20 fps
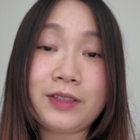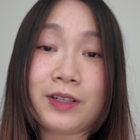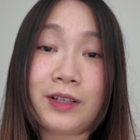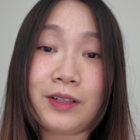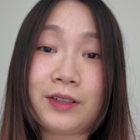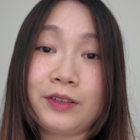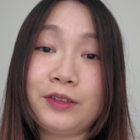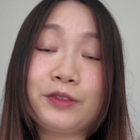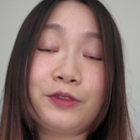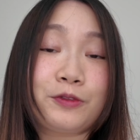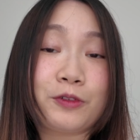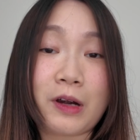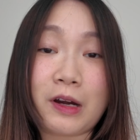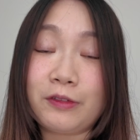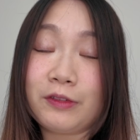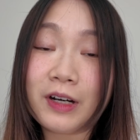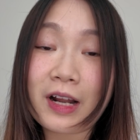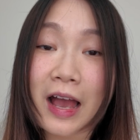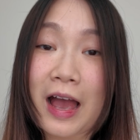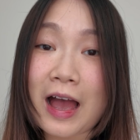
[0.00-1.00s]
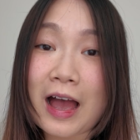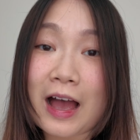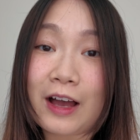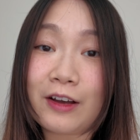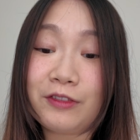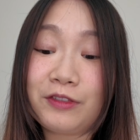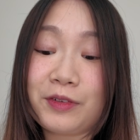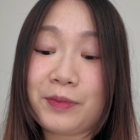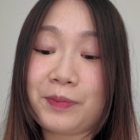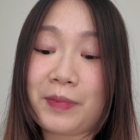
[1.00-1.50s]
took forever and a
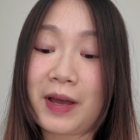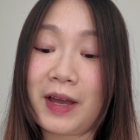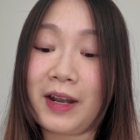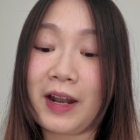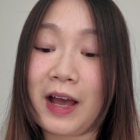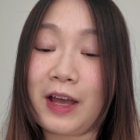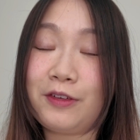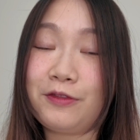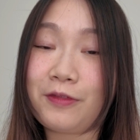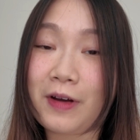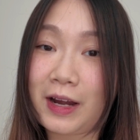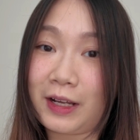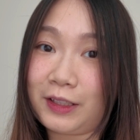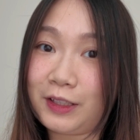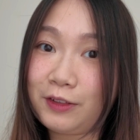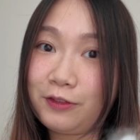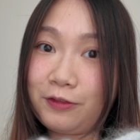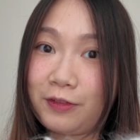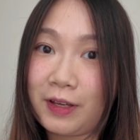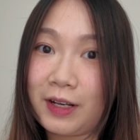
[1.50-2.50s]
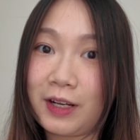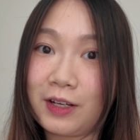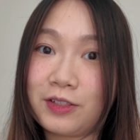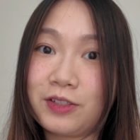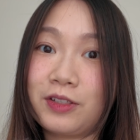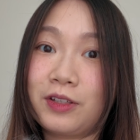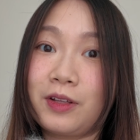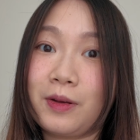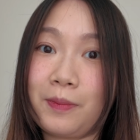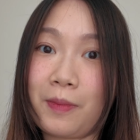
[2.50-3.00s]
half, but I finally
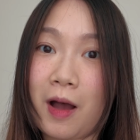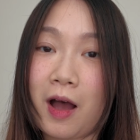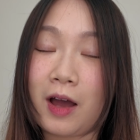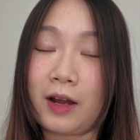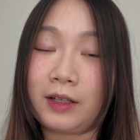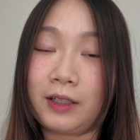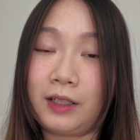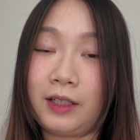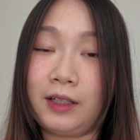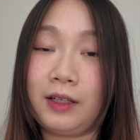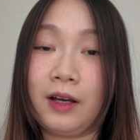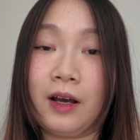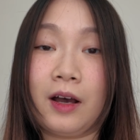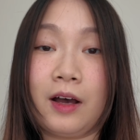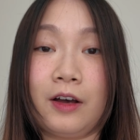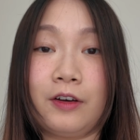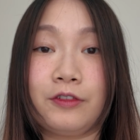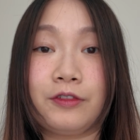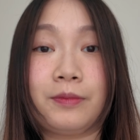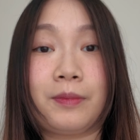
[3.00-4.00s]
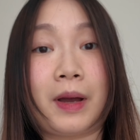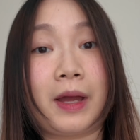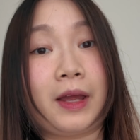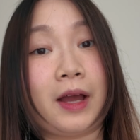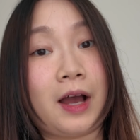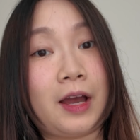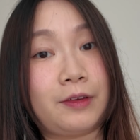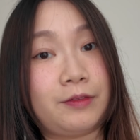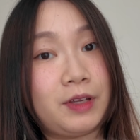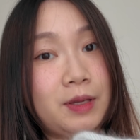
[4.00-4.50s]
finished the body of my
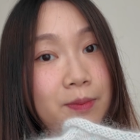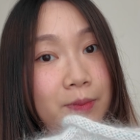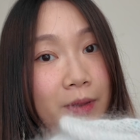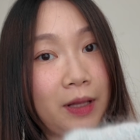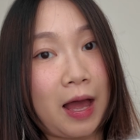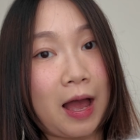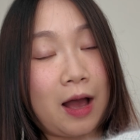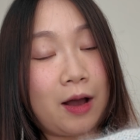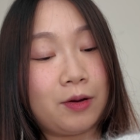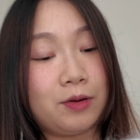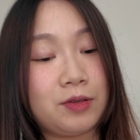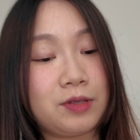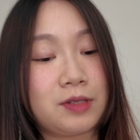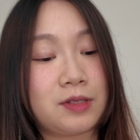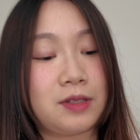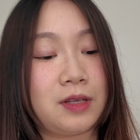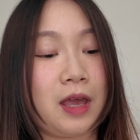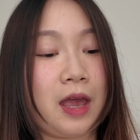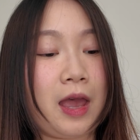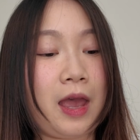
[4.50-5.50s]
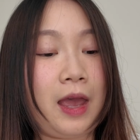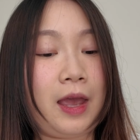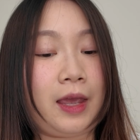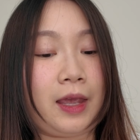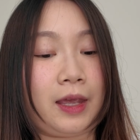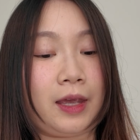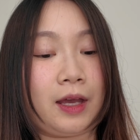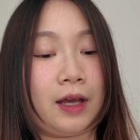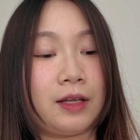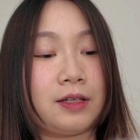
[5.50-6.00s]
ivy blouse,
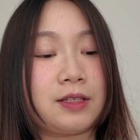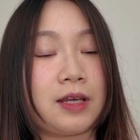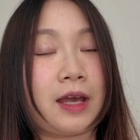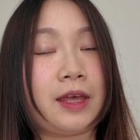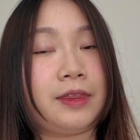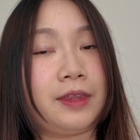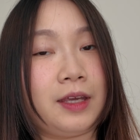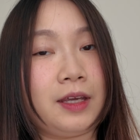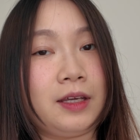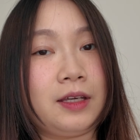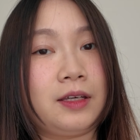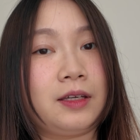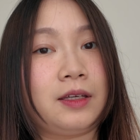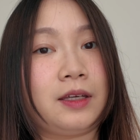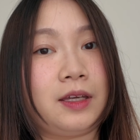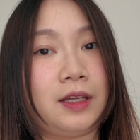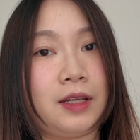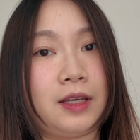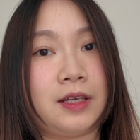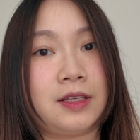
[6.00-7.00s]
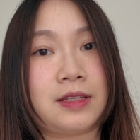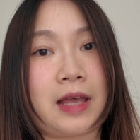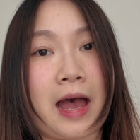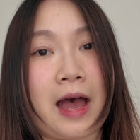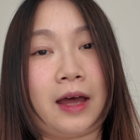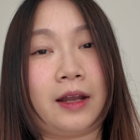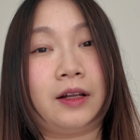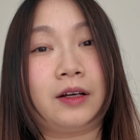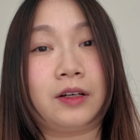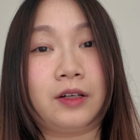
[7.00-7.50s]
and I think it is
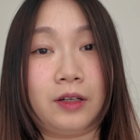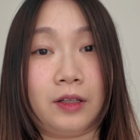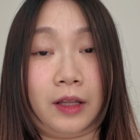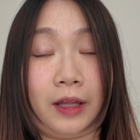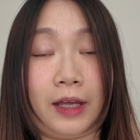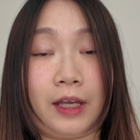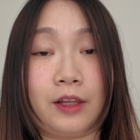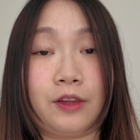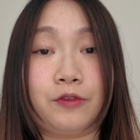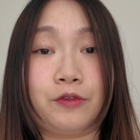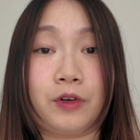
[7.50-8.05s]
at a good length